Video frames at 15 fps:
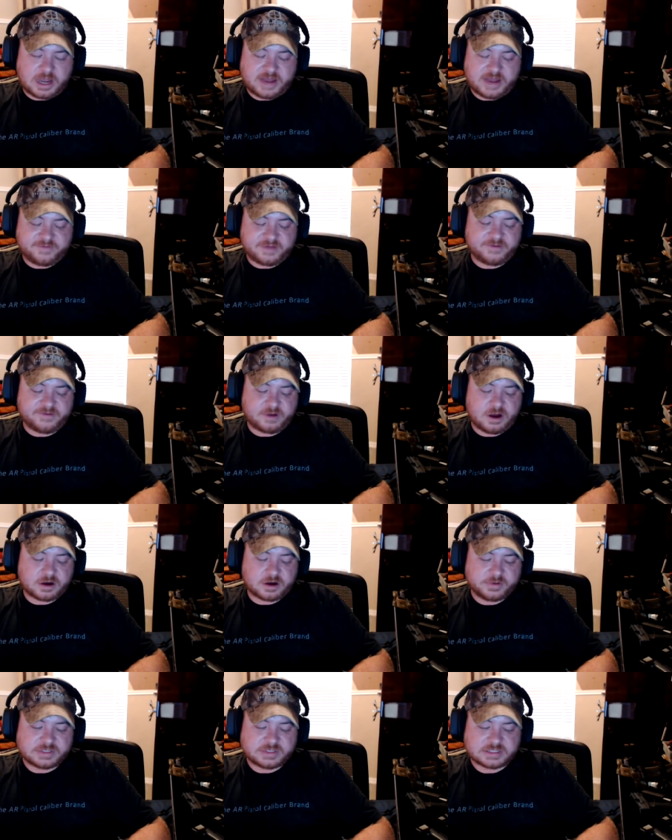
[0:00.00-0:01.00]
I've I've
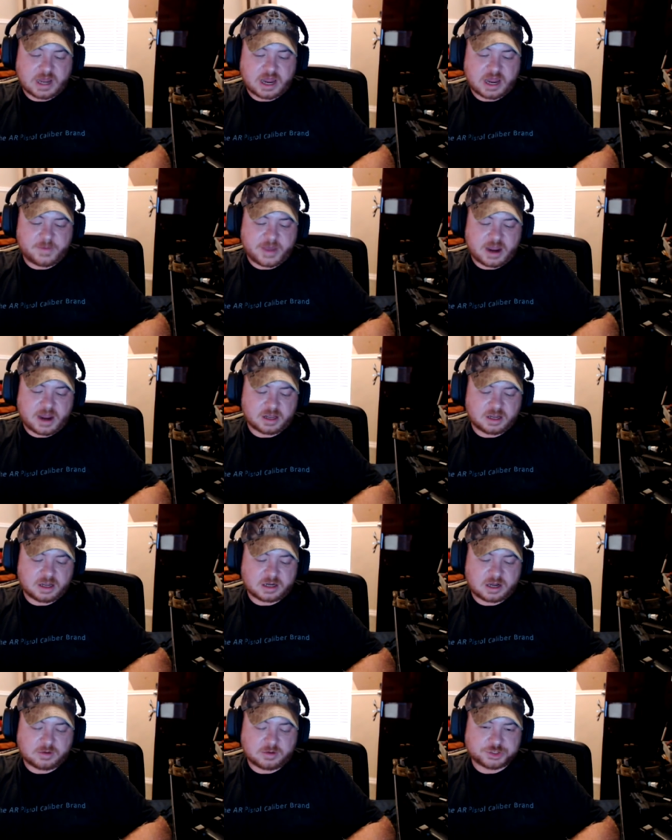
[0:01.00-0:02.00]
talked with Sai about
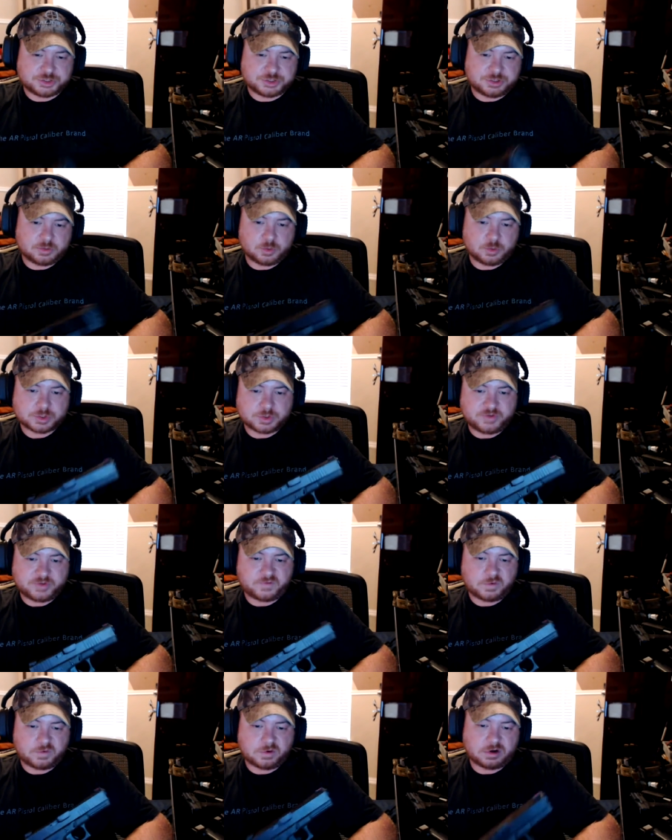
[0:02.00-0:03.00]
it. I was shooting
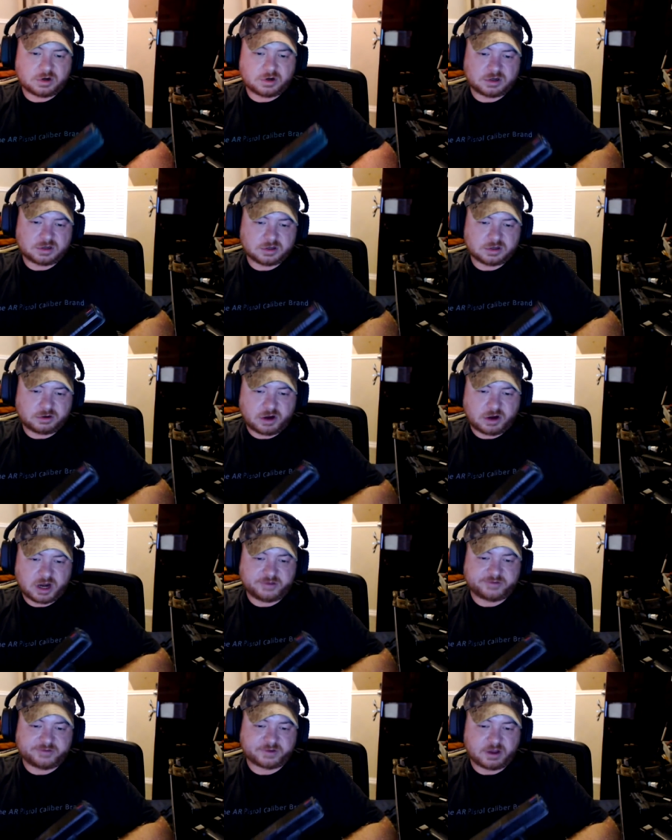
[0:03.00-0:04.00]
124
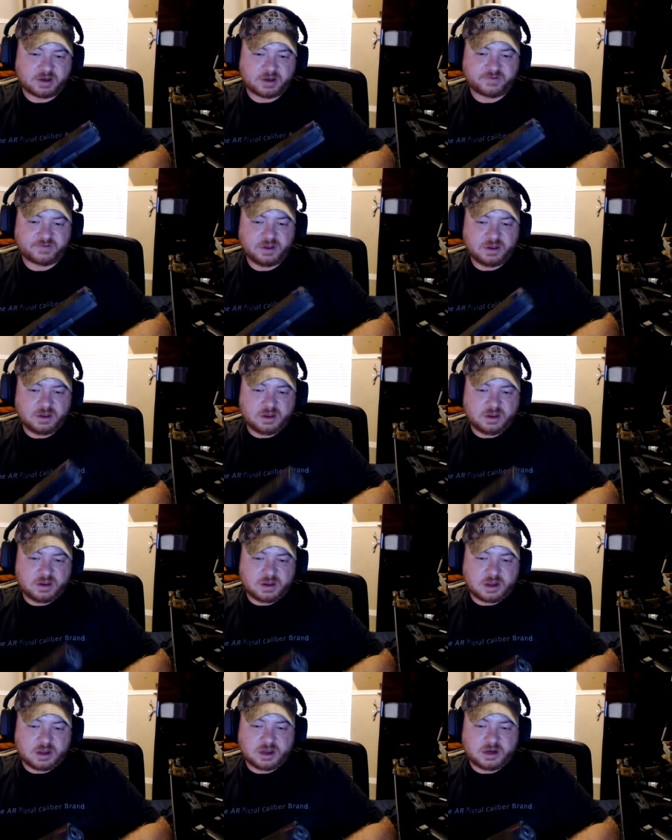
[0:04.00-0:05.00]
grain stuff,
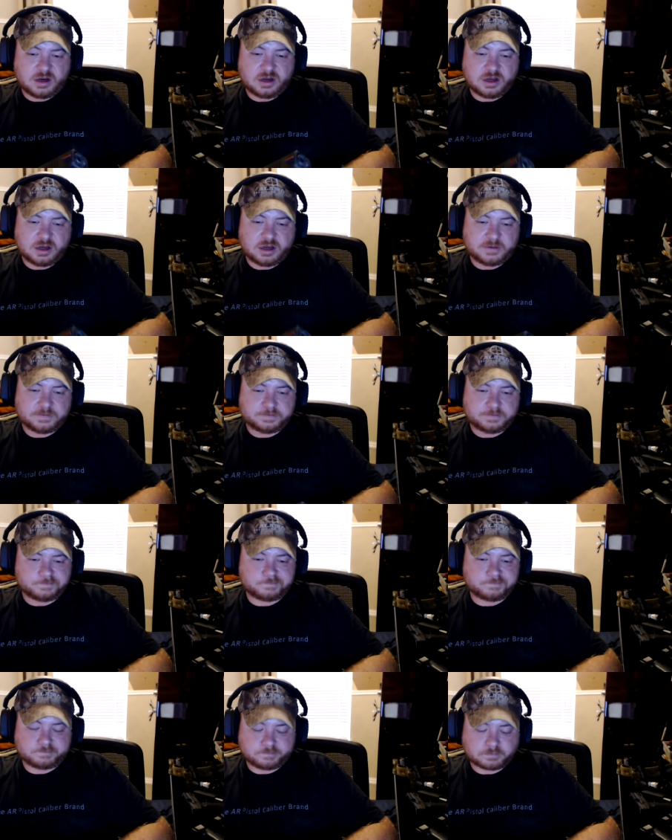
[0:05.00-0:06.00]
and um,
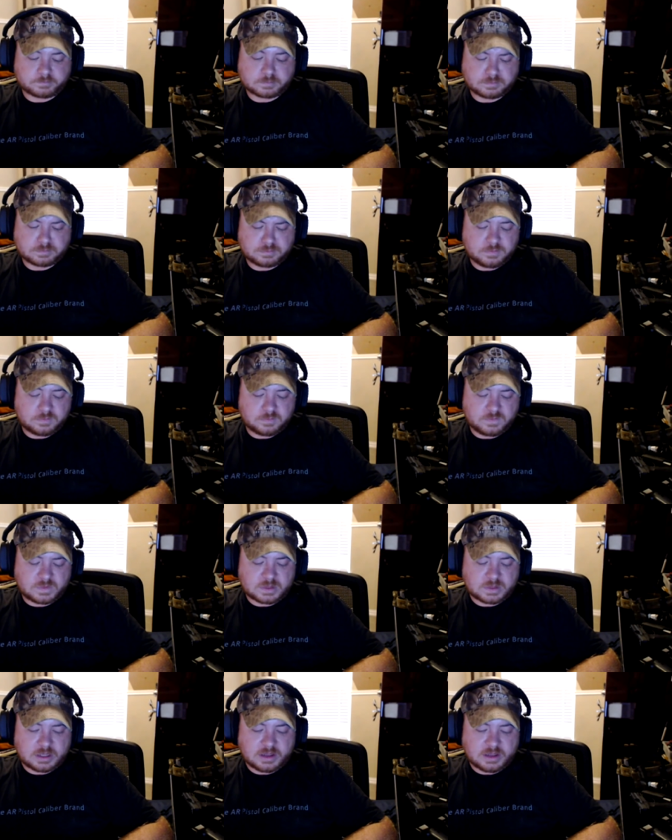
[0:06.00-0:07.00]

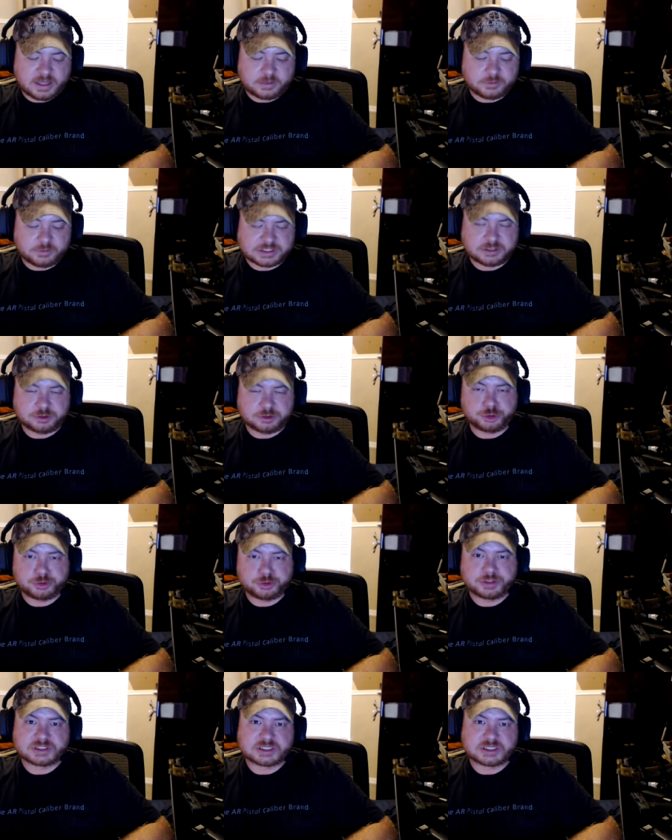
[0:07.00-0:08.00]
like it was still
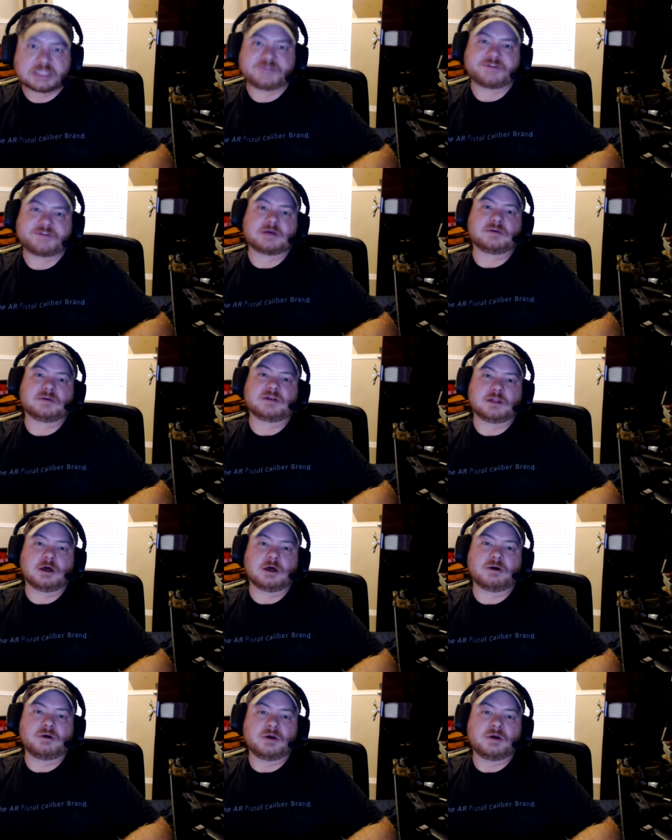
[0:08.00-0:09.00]
shooting significantly
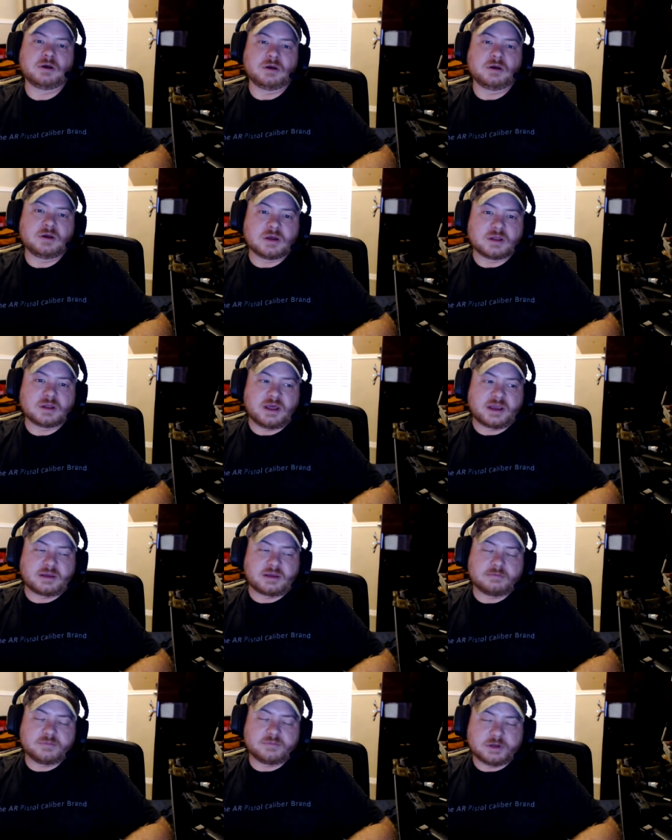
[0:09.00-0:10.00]
low,
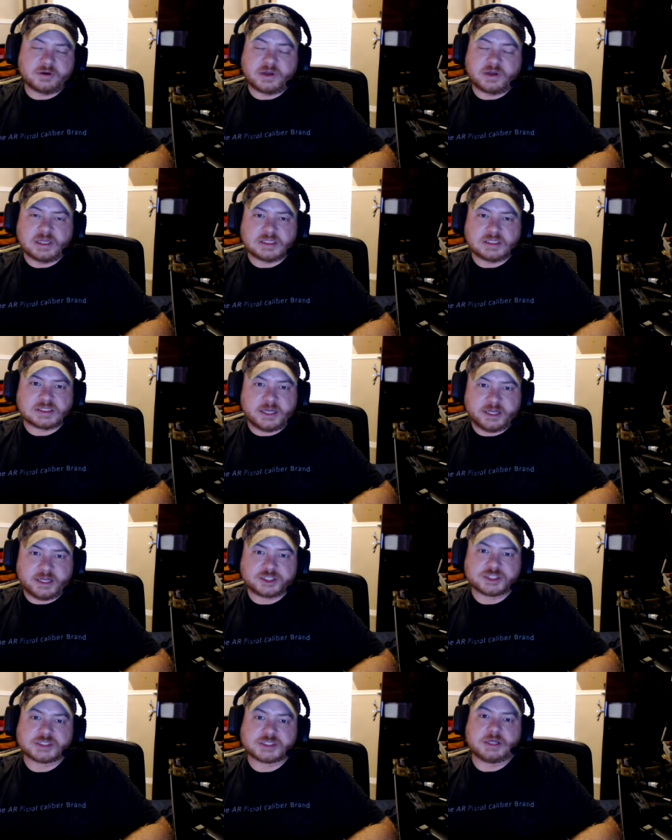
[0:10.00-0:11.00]
like you know eight ten
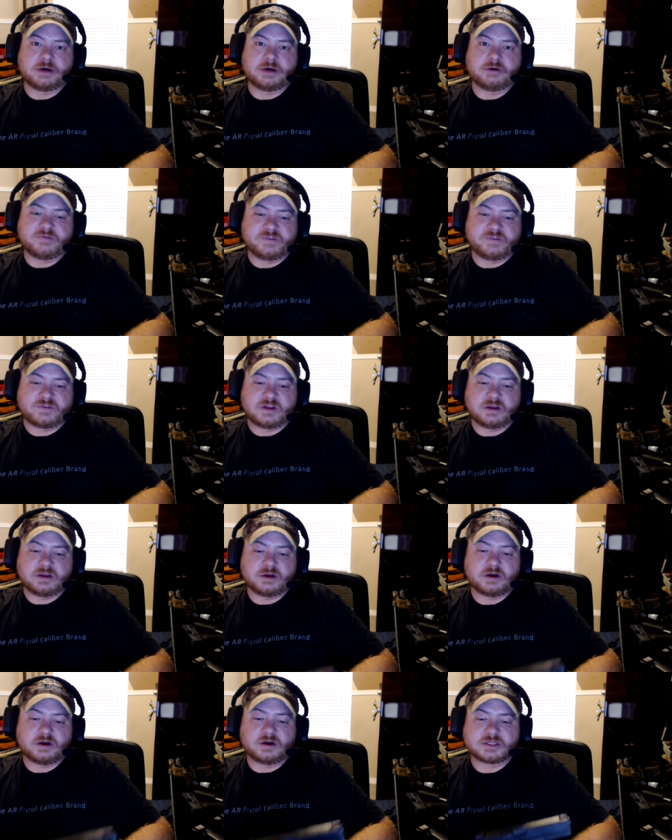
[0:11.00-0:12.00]
inches low at 15
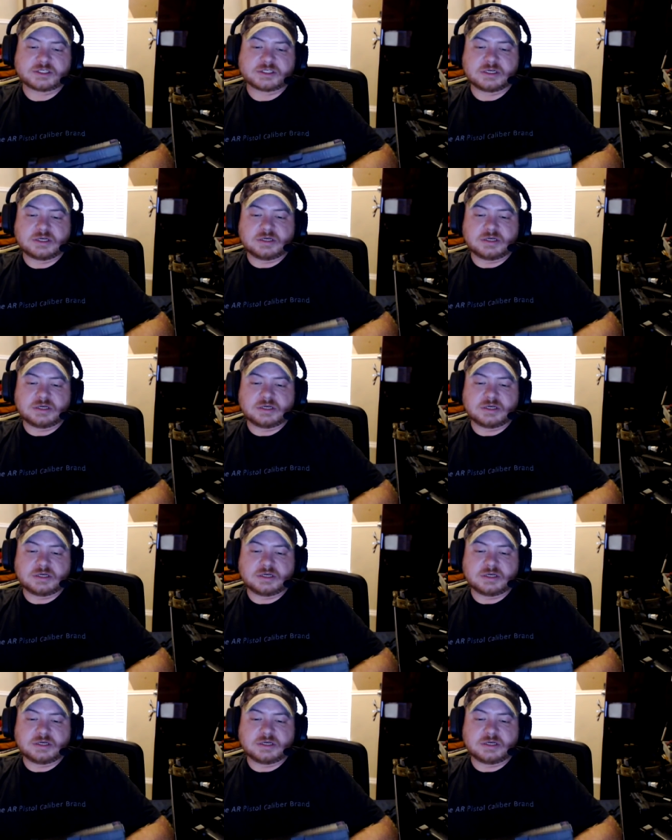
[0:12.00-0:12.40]
yards.